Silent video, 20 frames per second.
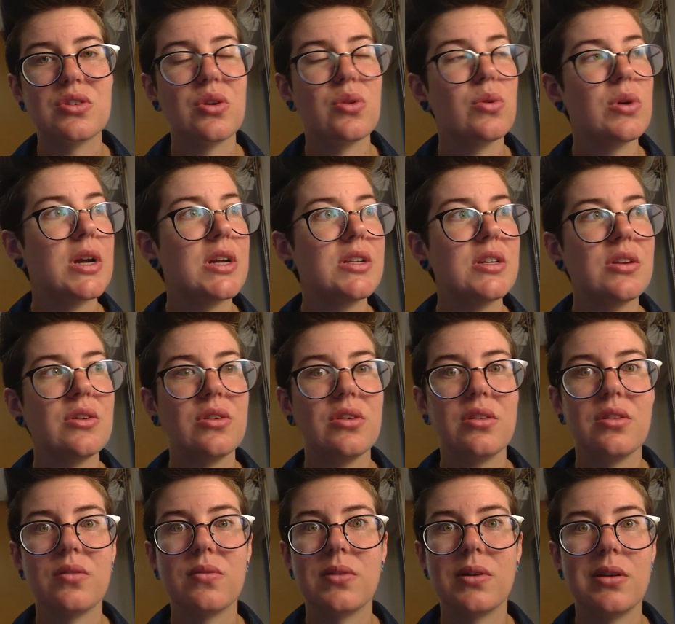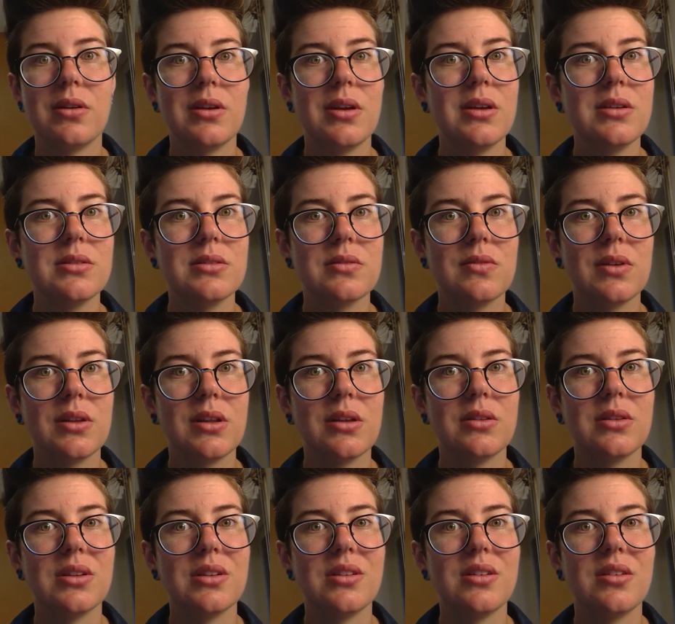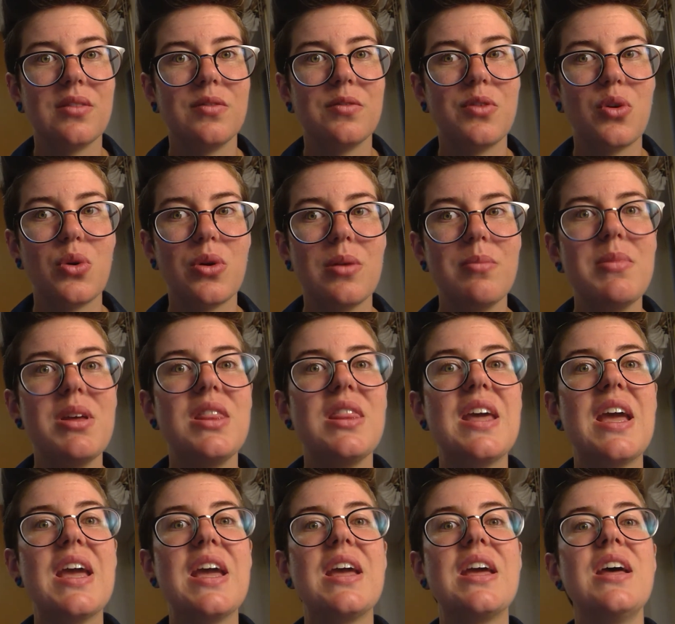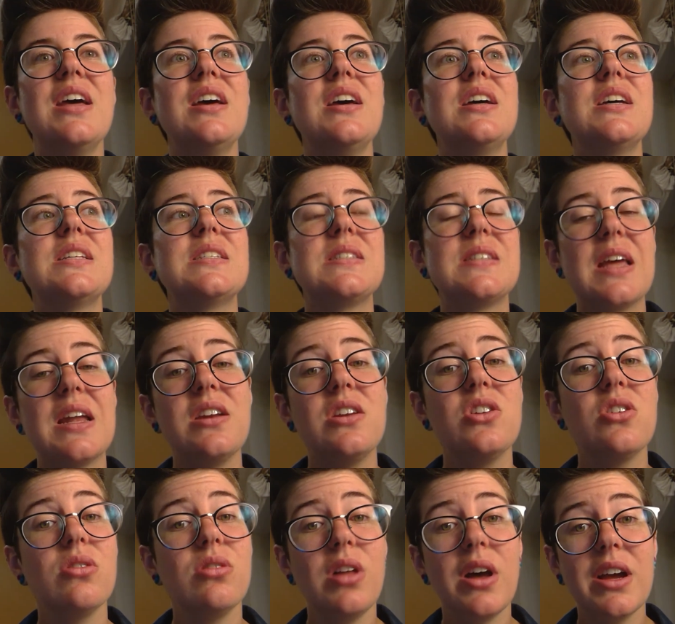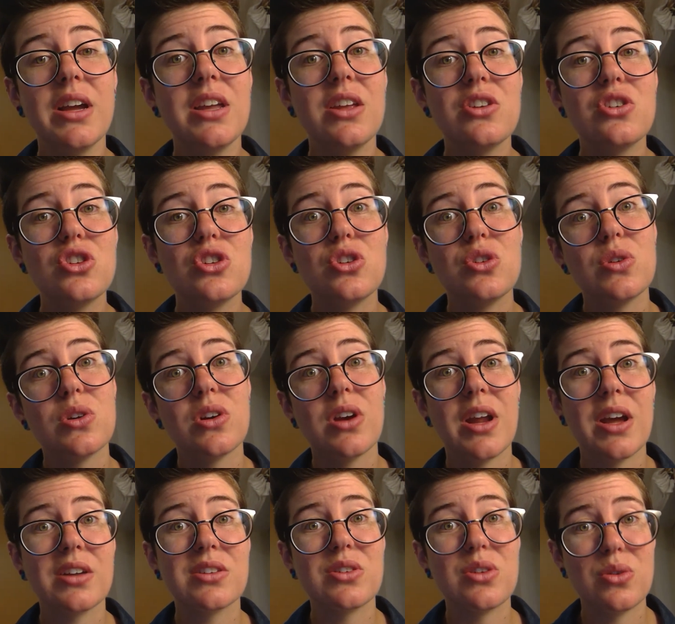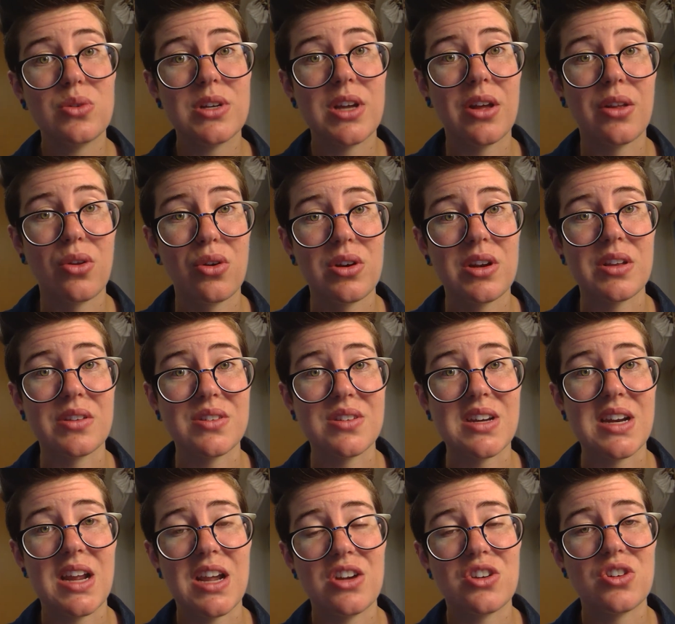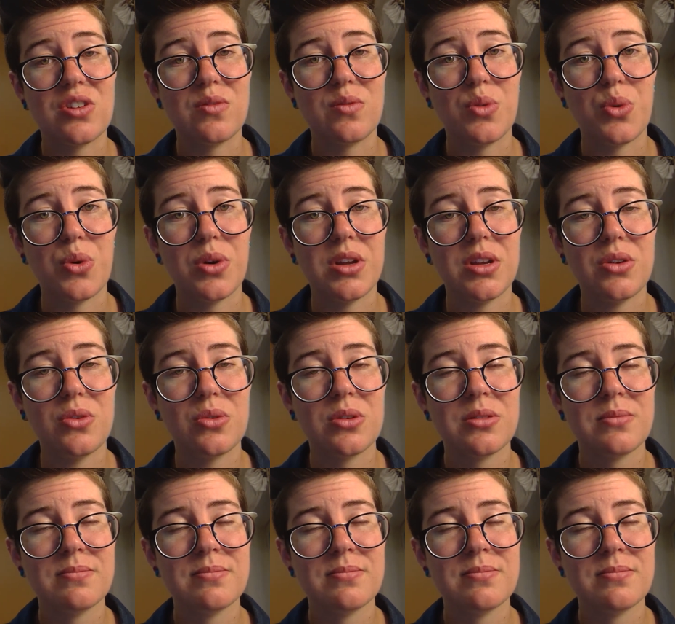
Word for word: go right down to the front desk, fill out the little form, and they send your luggage to your next hotel or destination for you.